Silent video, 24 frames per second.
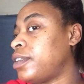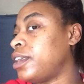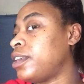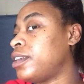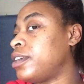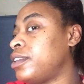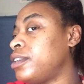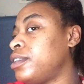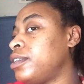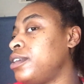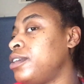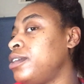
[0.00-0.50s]

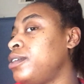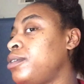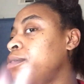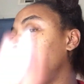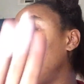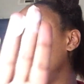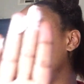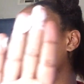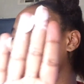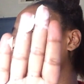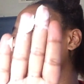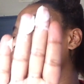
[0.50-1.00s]
Take a
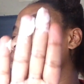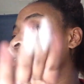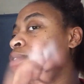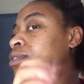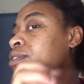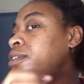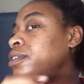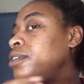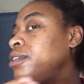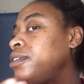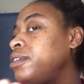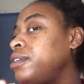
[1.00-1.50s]
little bit
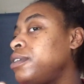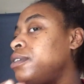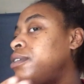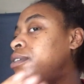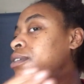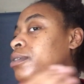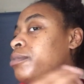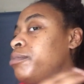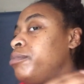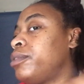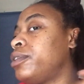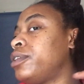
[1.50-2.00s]
more,
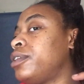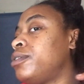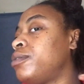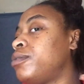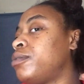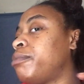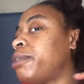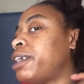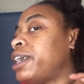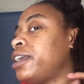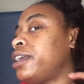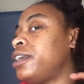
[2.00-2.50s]
put it
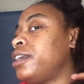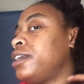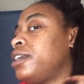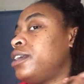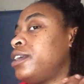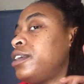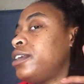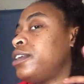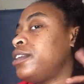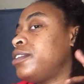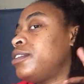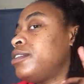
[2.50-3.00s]
on my
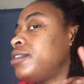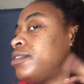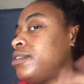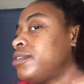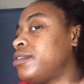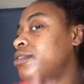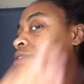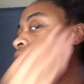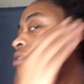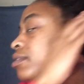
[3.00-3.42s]
ends,